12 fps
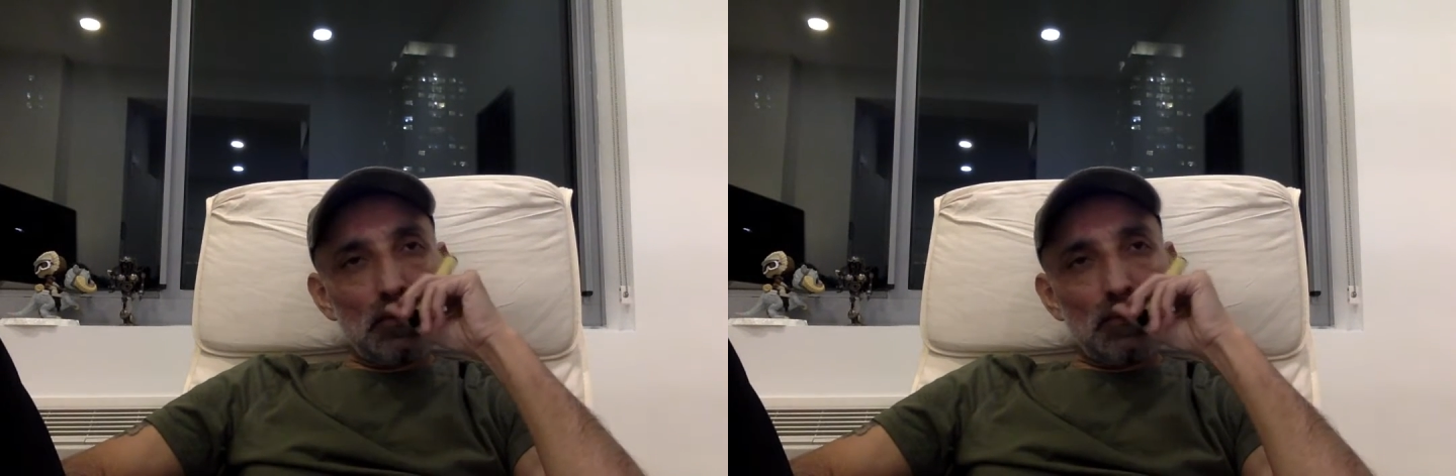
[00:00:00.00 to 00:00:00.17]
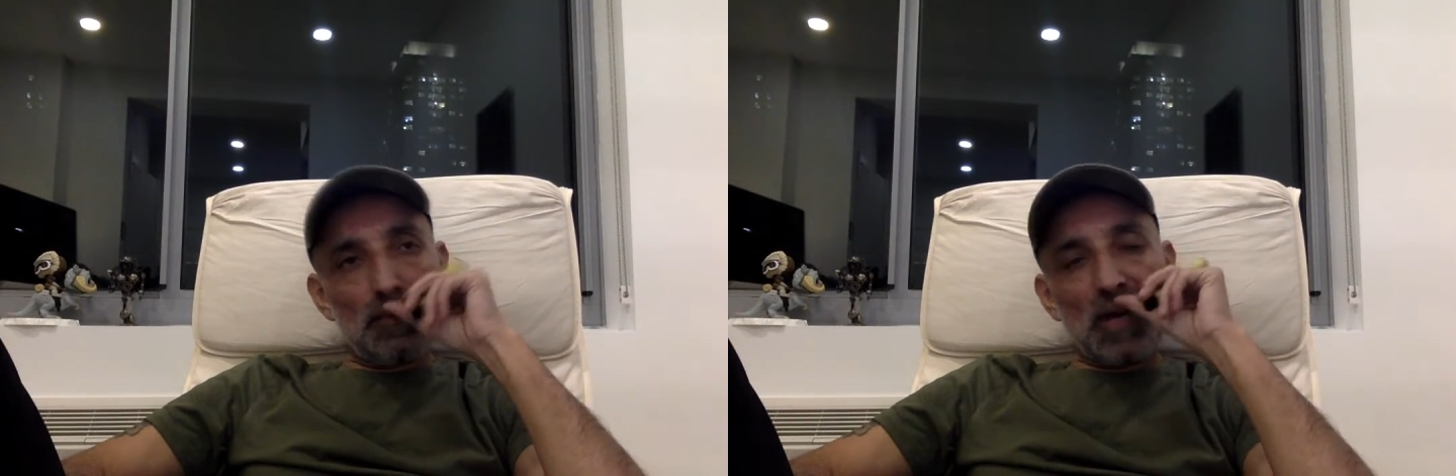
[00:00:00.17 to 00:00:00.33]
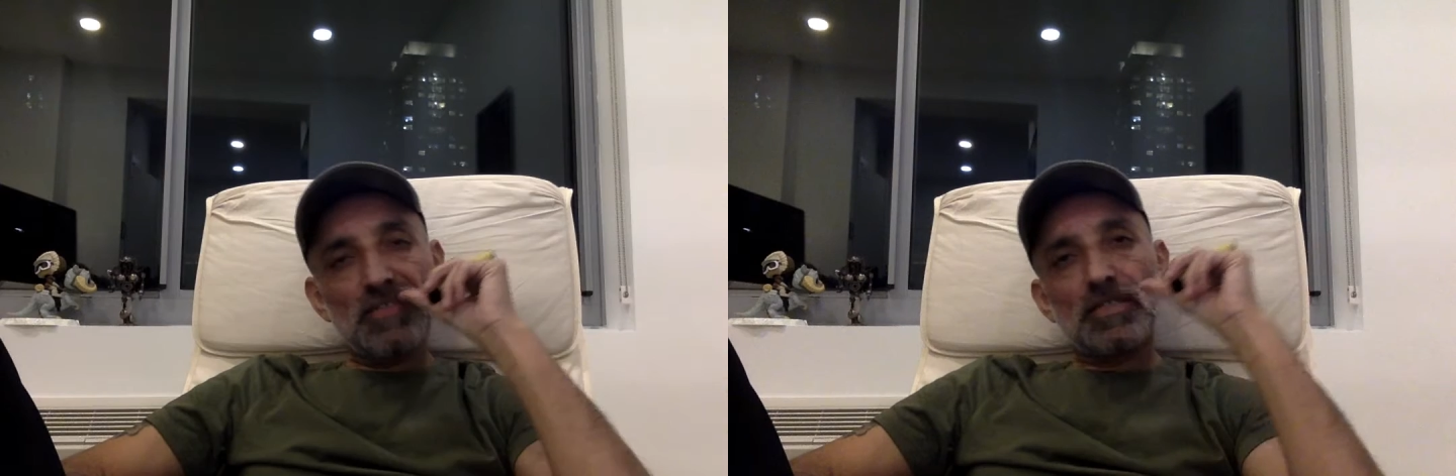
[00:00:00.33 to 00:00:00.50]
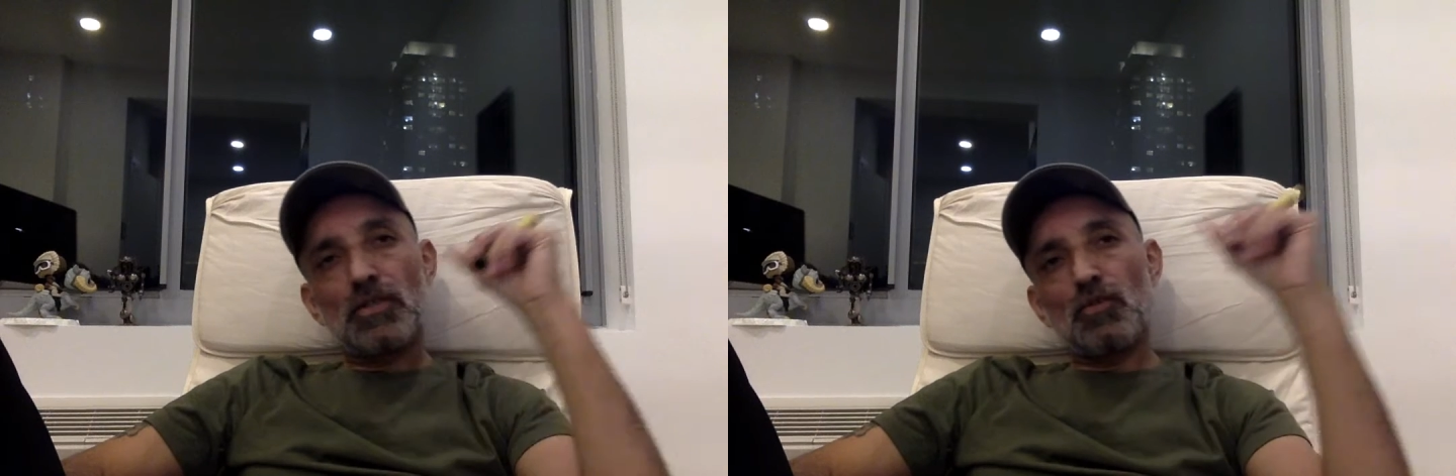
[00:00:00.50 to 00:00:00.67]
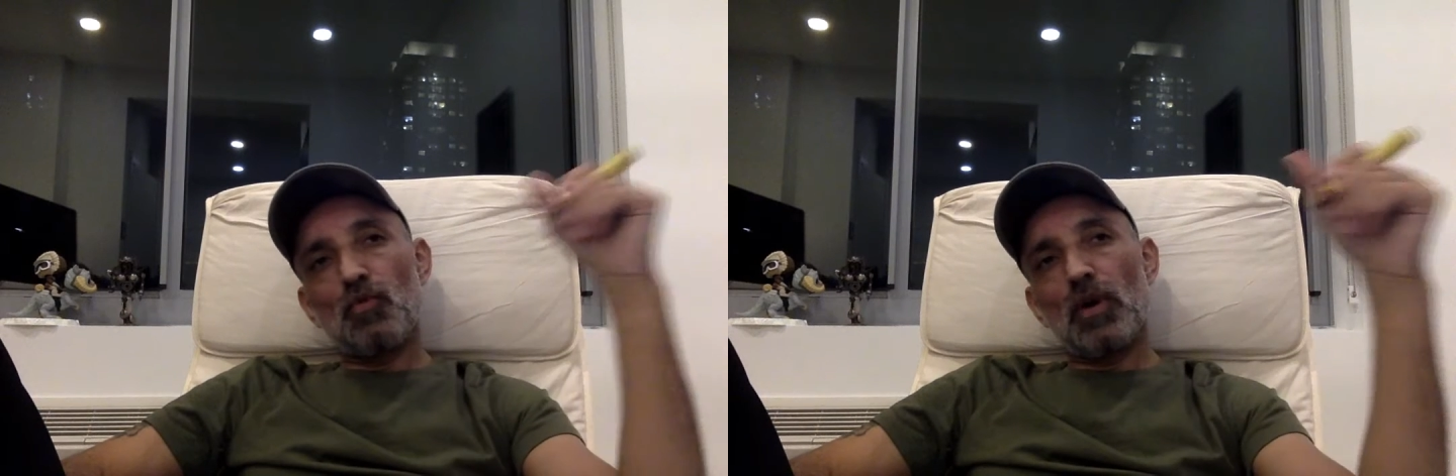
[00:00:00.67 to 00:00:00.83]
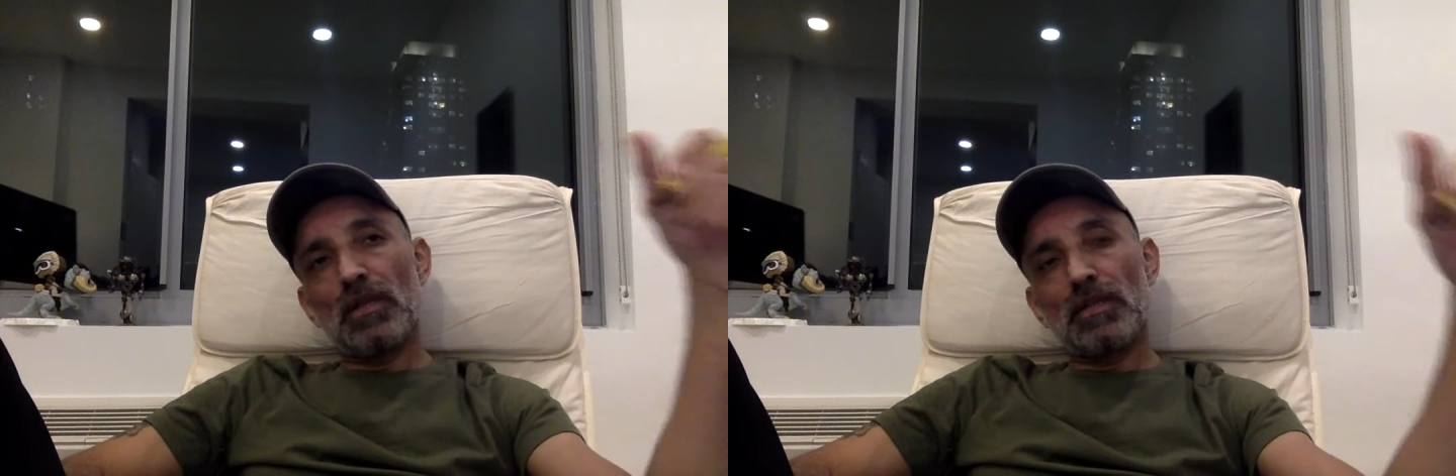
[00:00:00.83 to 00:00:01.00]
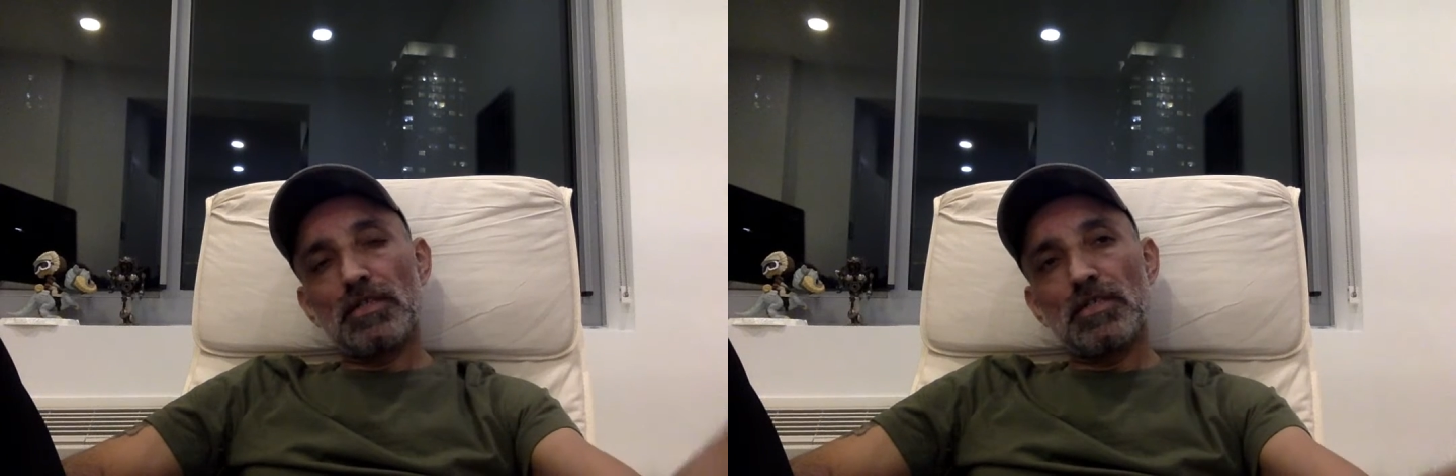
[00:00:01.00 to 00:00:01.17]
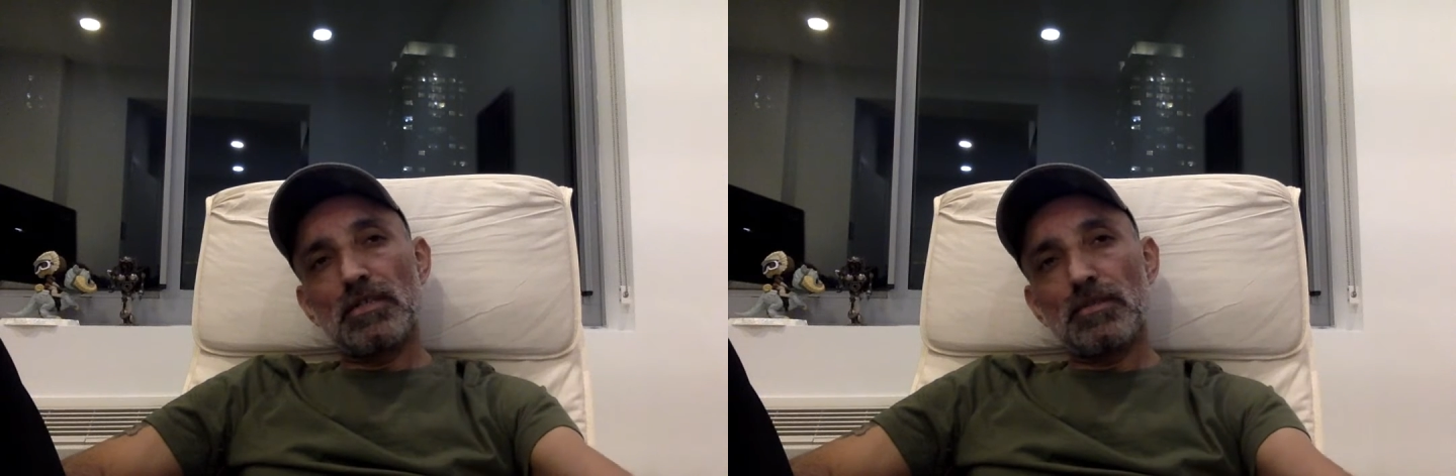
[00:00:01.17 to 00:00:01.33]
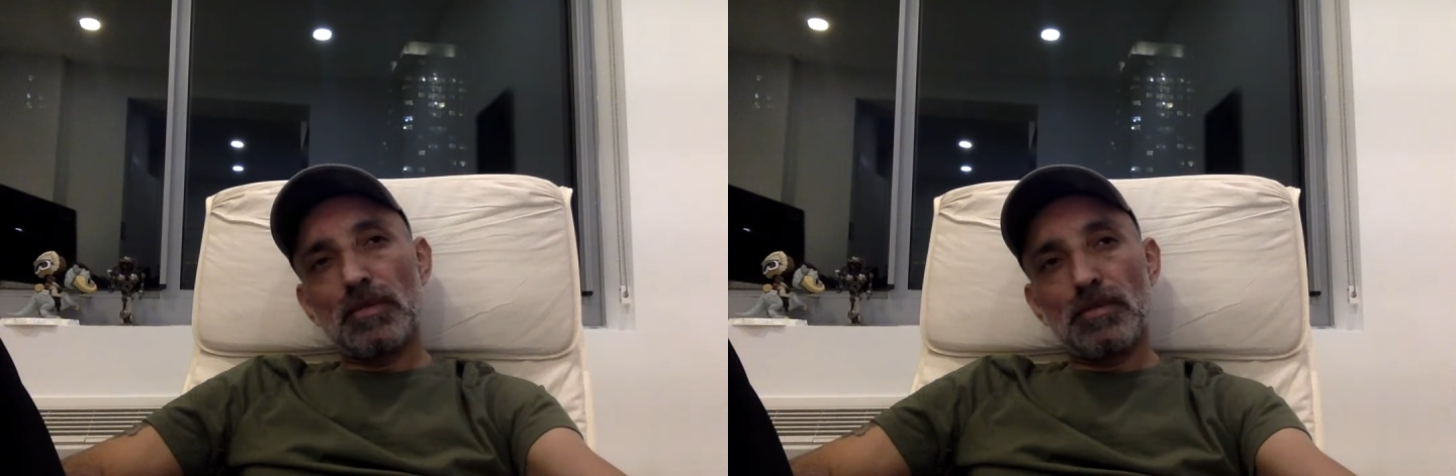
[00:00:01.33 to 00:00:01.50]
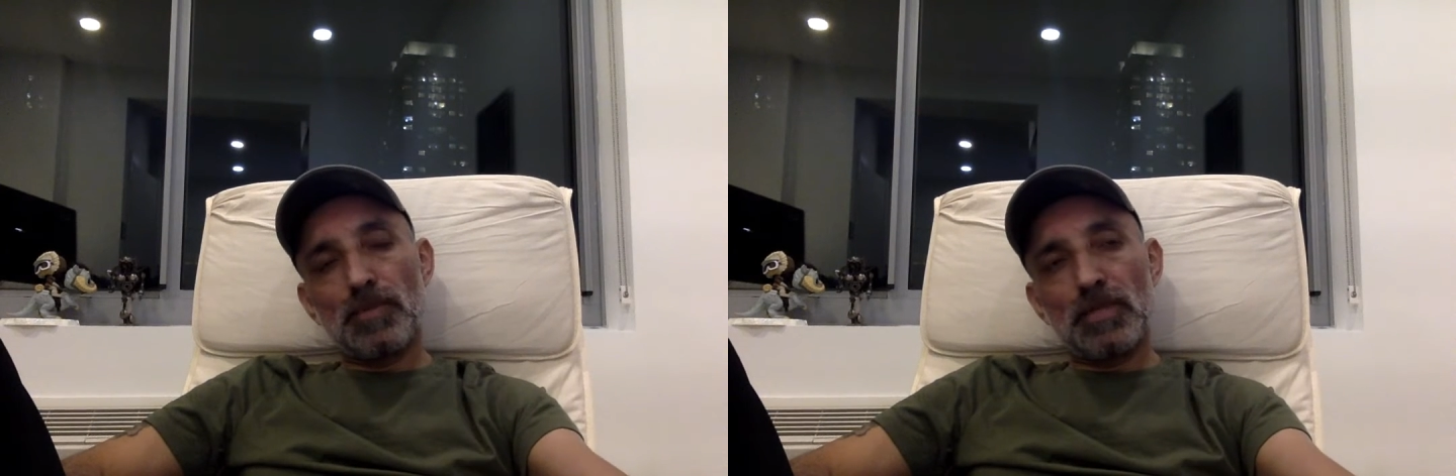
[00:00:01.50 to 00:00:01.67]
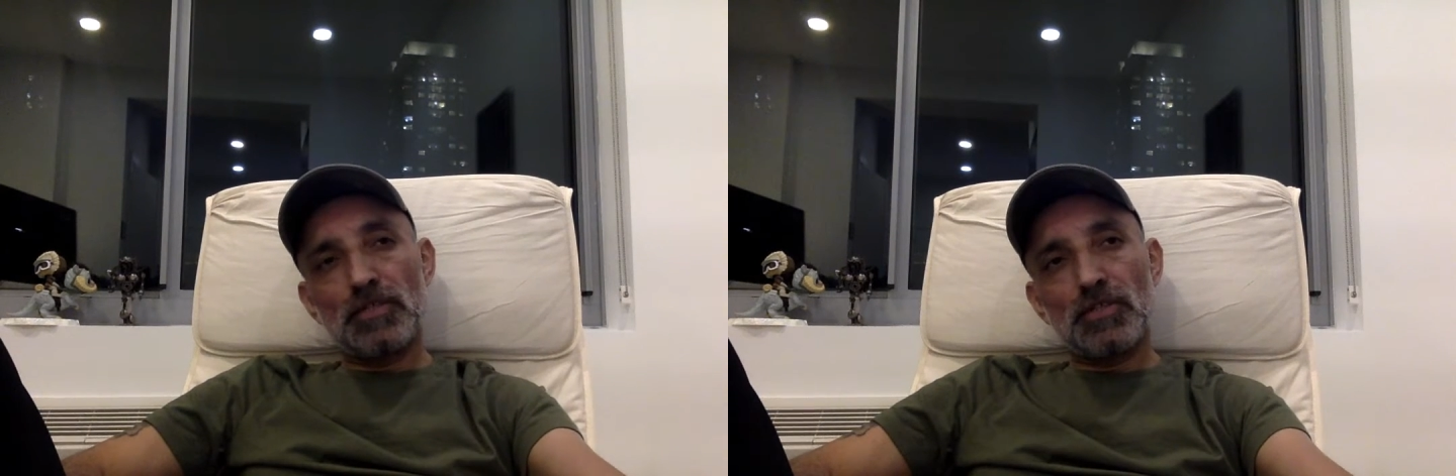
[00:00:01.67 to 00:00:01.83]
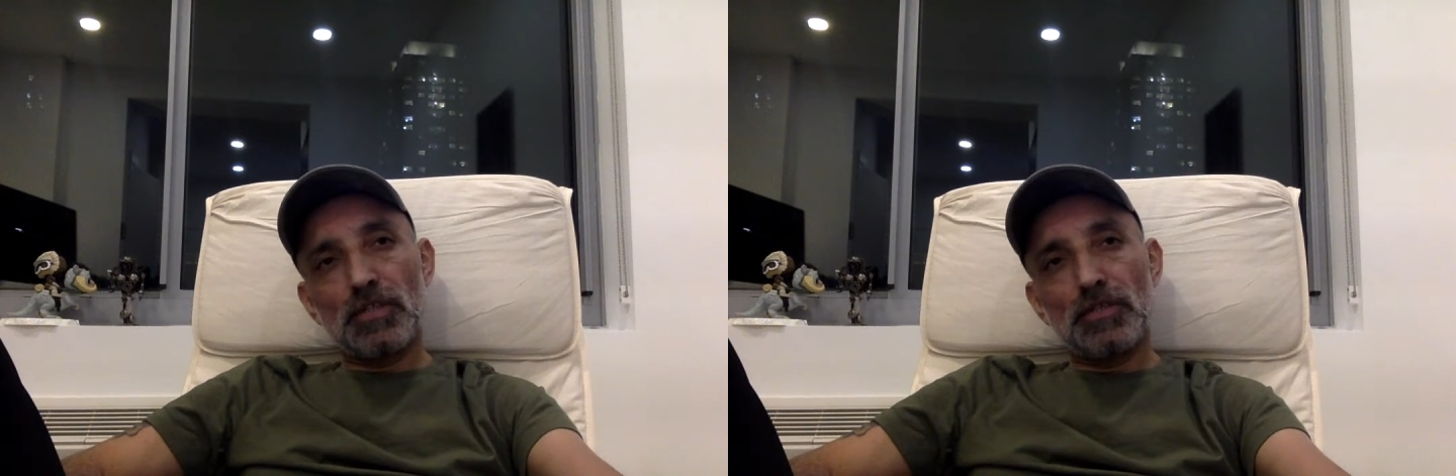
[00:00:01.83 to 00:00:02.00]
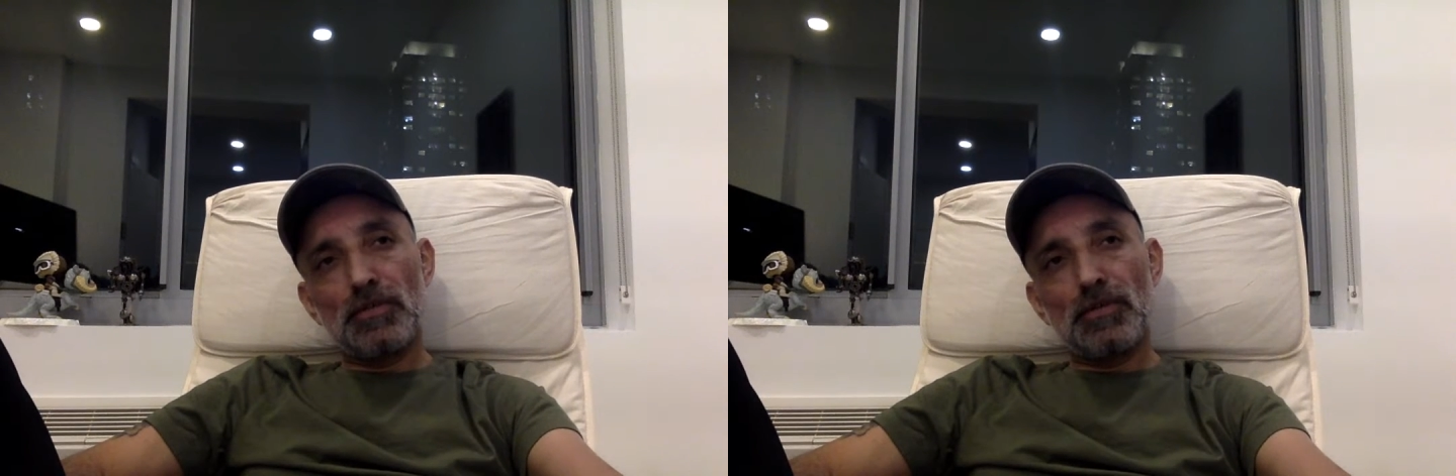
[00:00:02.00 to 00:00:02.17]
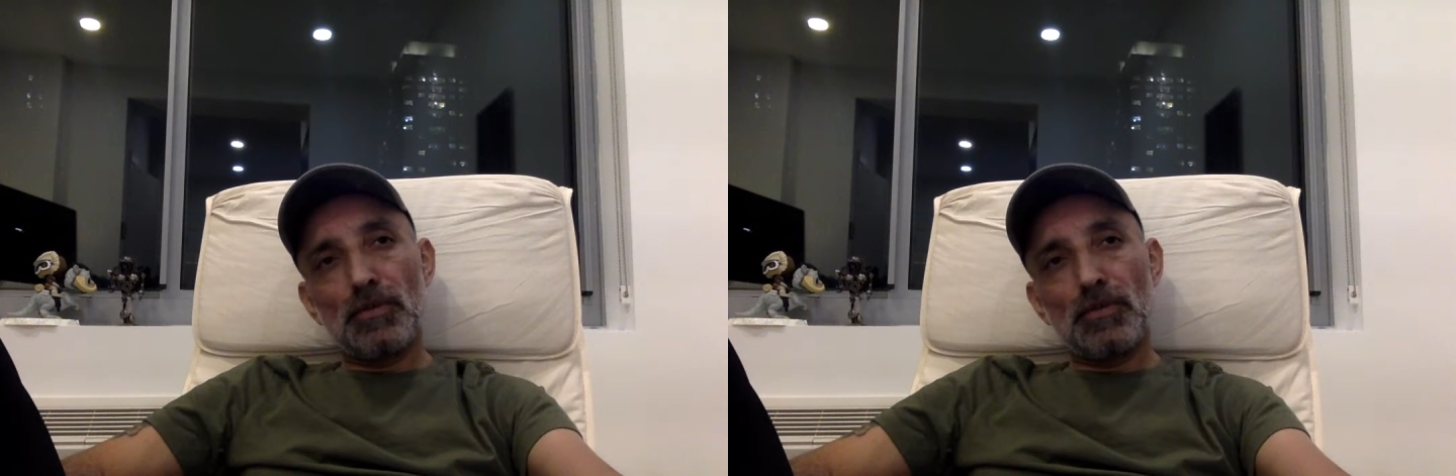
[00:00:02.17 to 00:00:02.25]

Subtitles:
positive qualities, especially,